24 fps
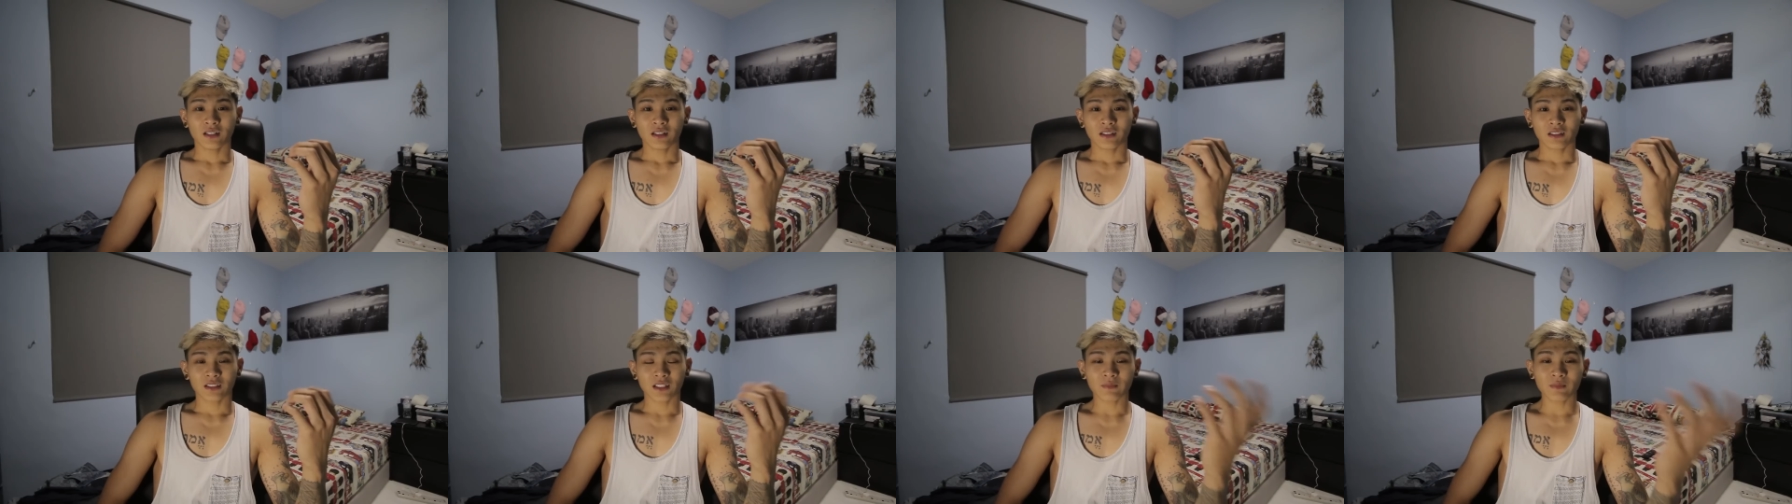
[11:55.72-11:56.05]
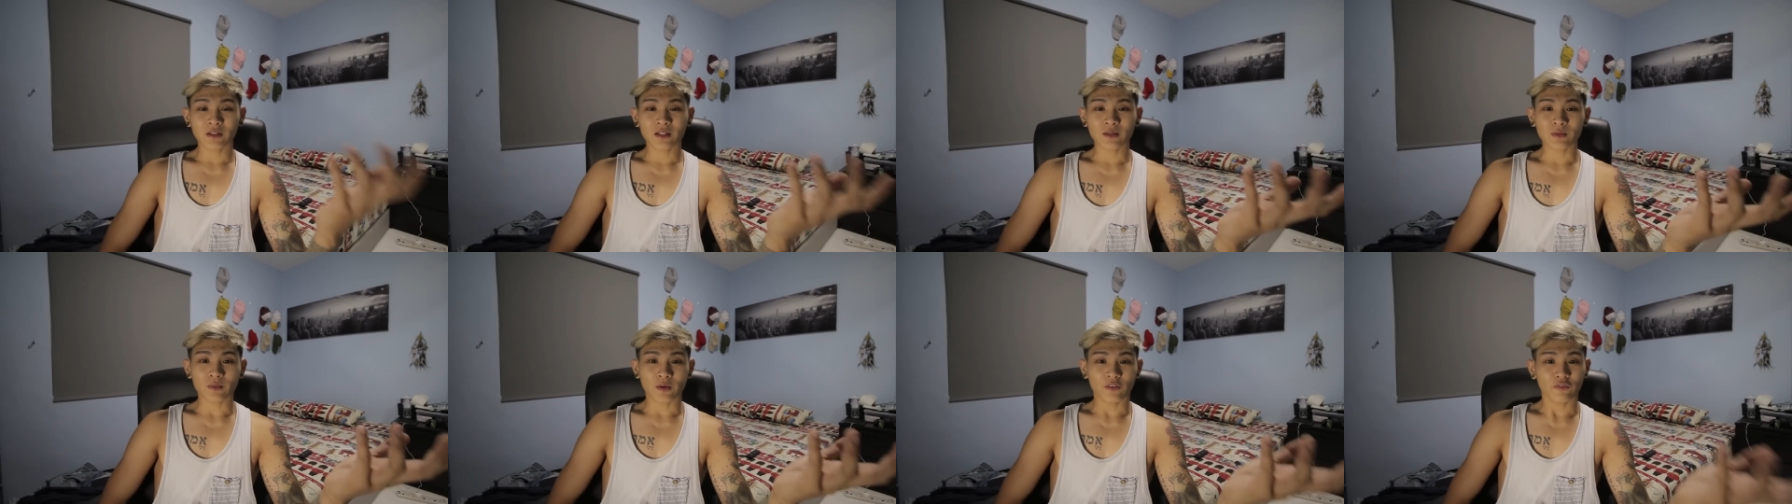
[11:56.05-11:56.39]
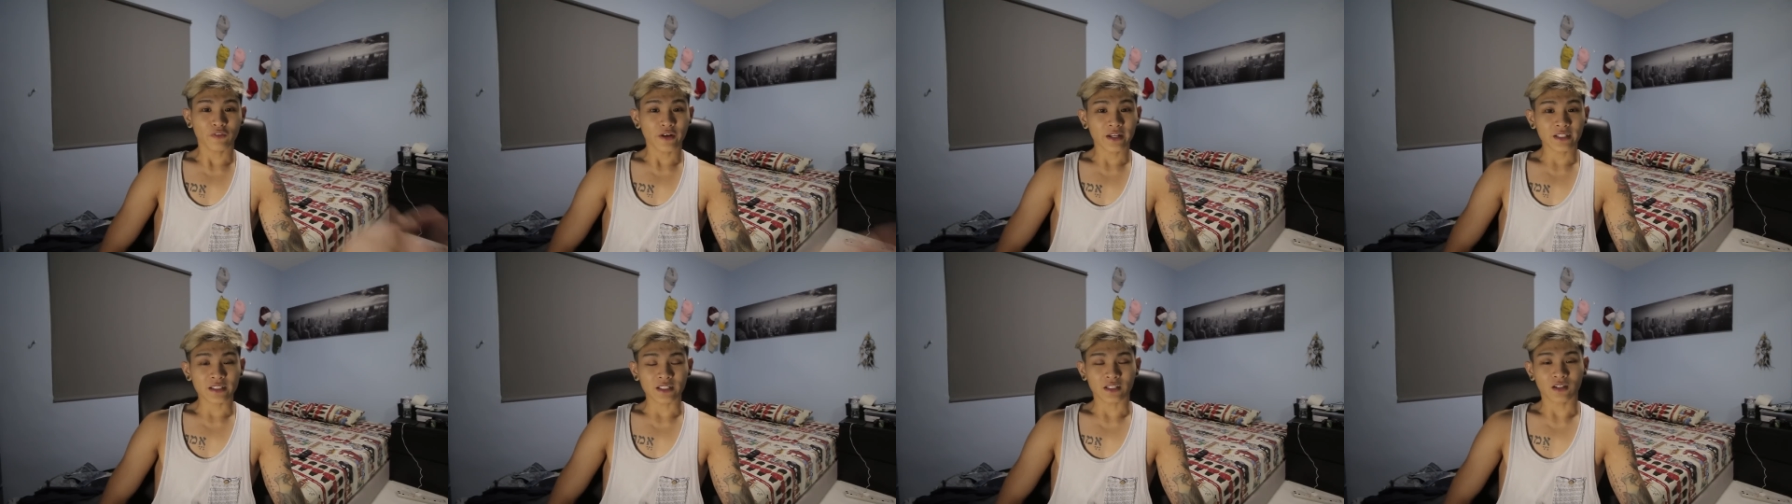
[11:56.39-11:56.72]
sometimes my
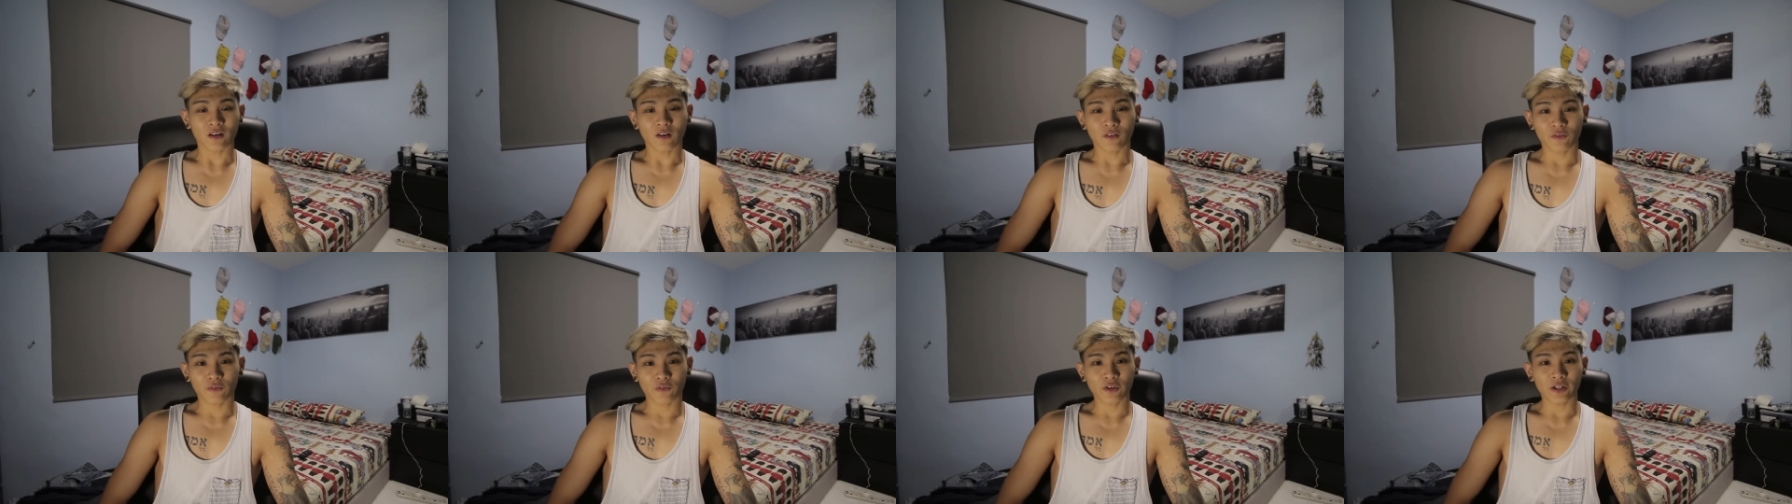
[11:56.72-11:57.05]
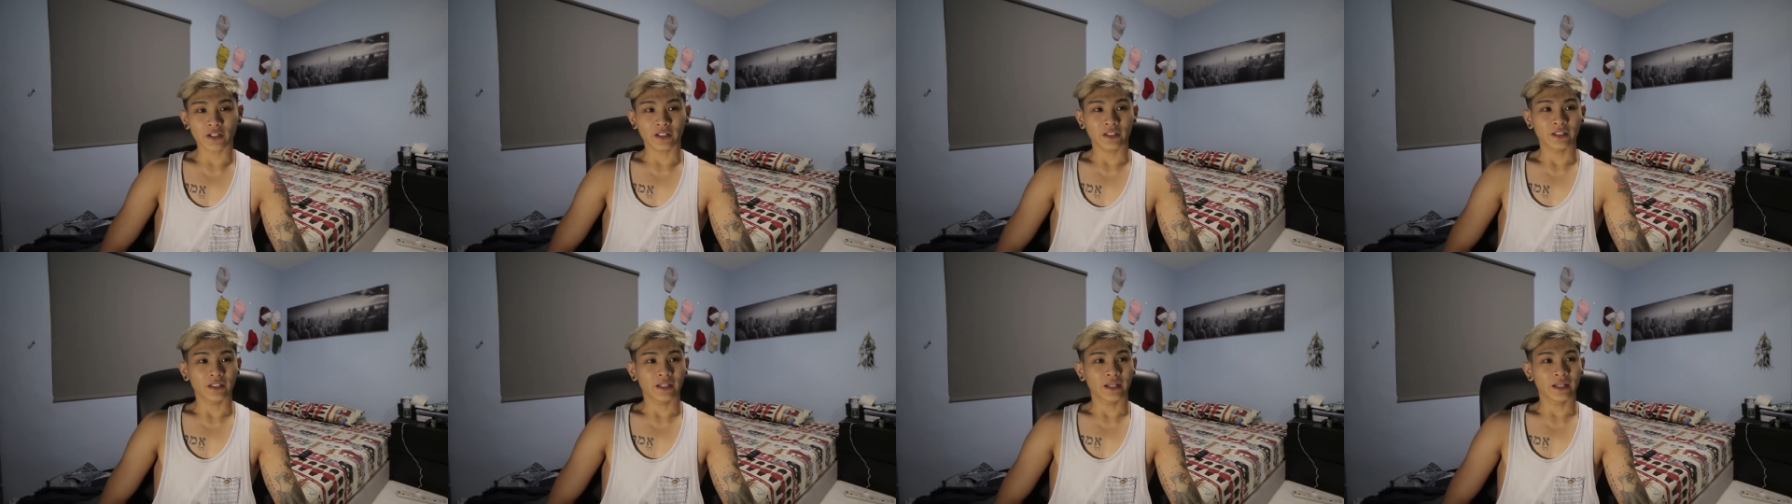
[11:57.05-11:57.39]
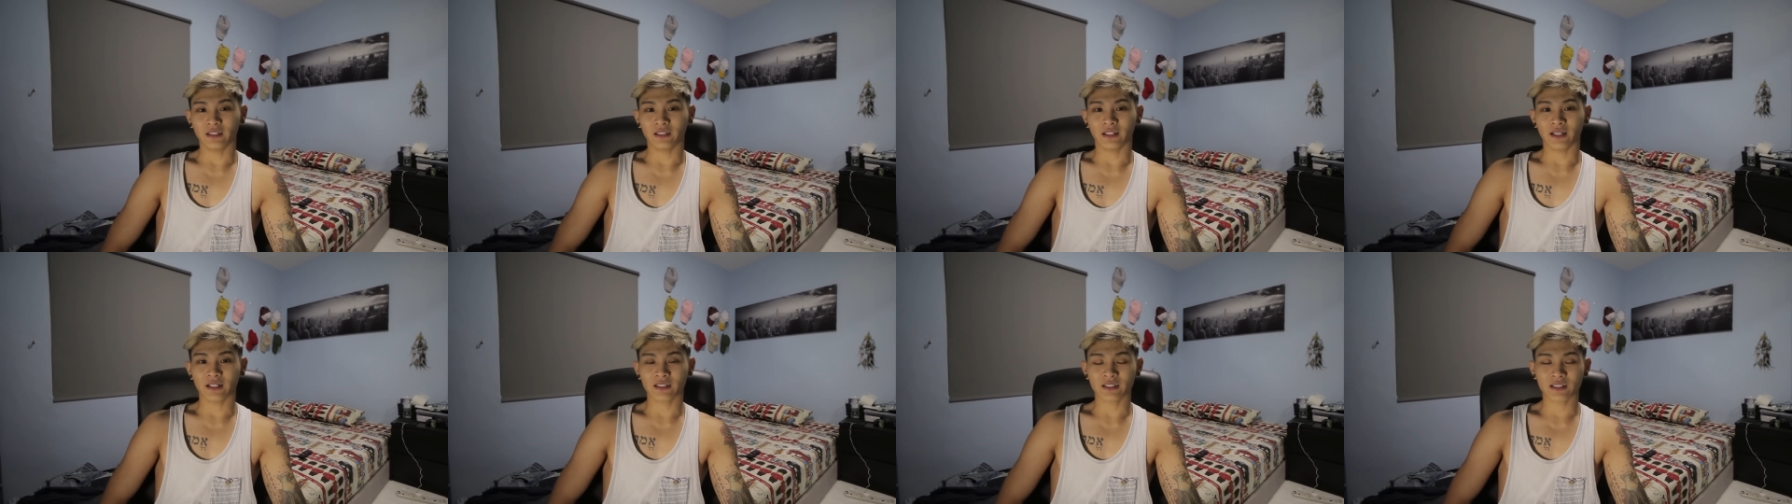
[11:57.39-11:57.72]
friends are not free
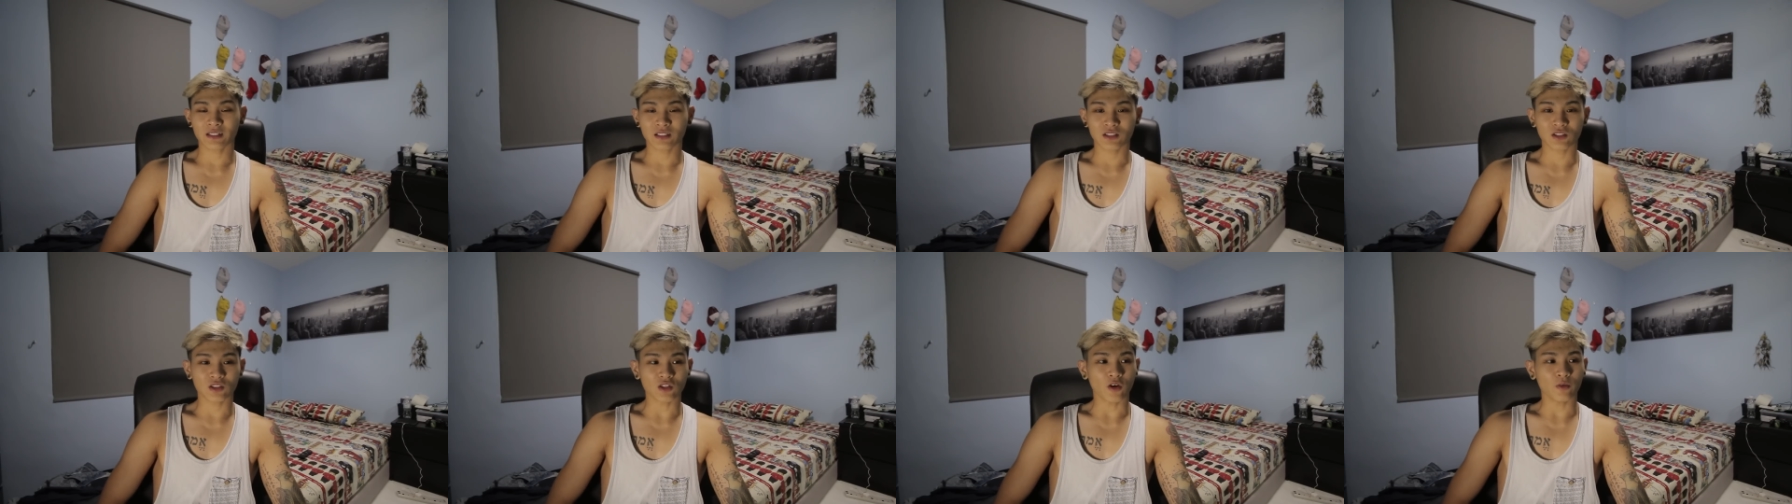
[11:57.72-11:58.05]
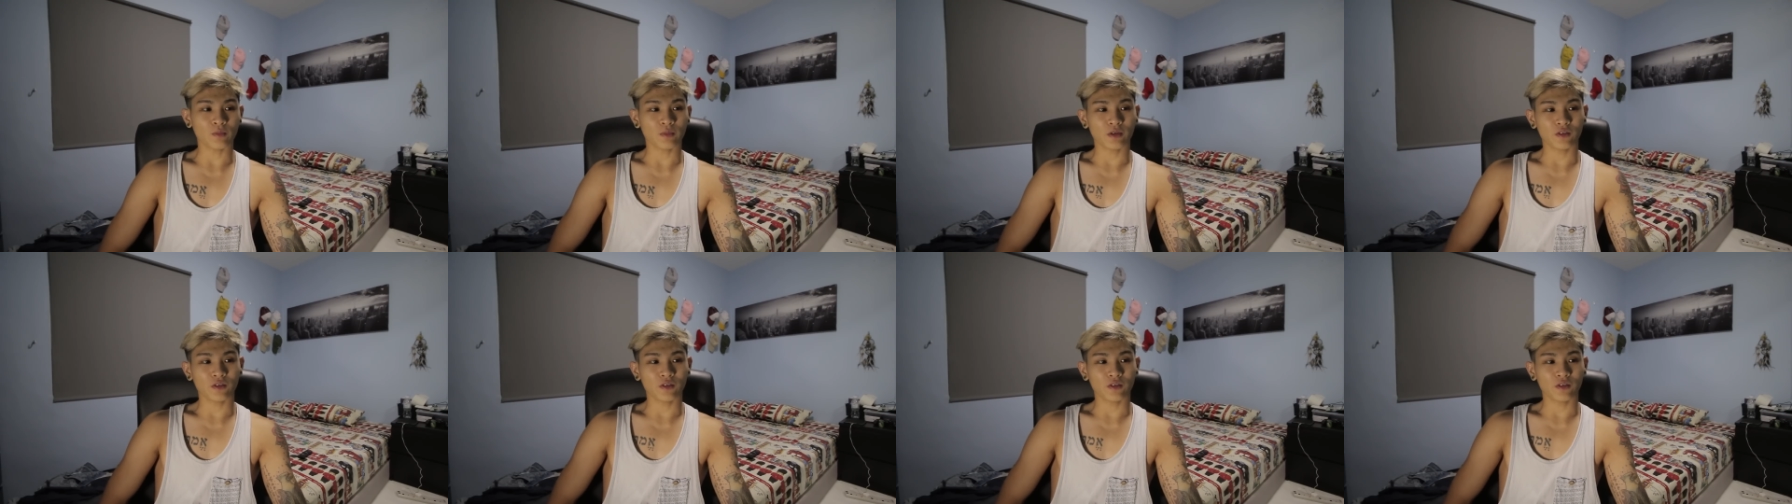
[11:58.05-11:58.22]
and it doesn't stop